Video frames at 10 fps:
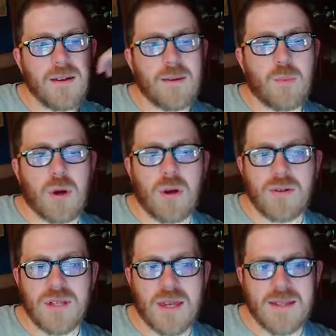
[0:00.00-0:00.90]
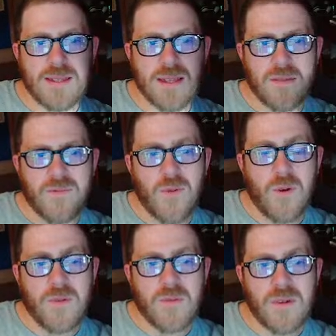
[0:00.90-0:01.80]
Proteus, the
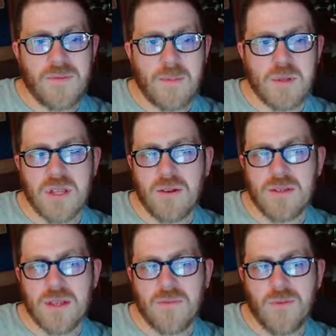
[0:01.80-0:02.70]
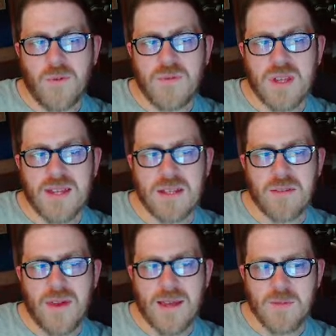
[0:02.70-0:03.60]
4th and 5th episodes of the 4th season
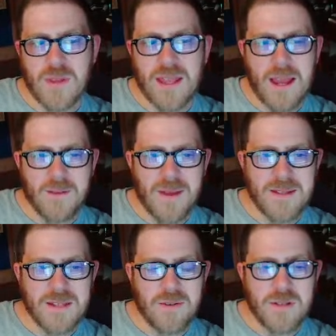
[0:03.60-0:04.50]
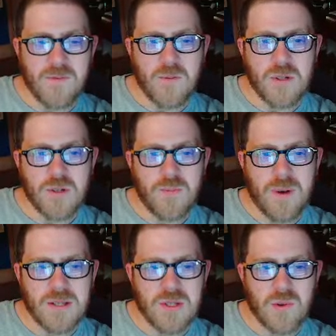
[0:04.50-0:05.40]
of X-Men the Animated Series, formed a
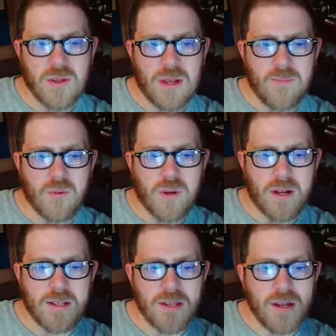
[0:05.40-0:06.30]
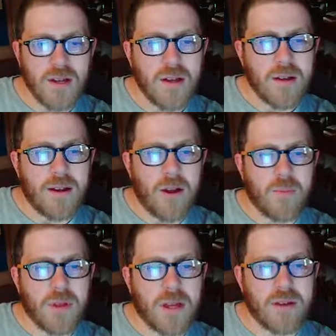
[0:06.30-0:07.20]
2-part storyline broadcast.
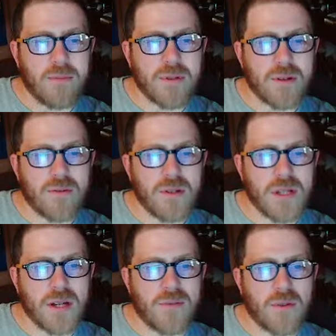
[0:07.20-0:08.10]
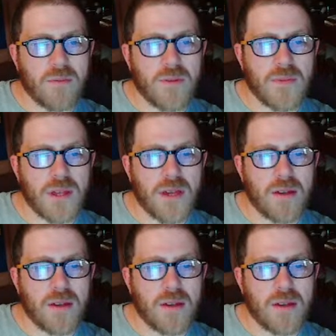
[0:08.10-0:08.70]
Notably, it was a crossover with the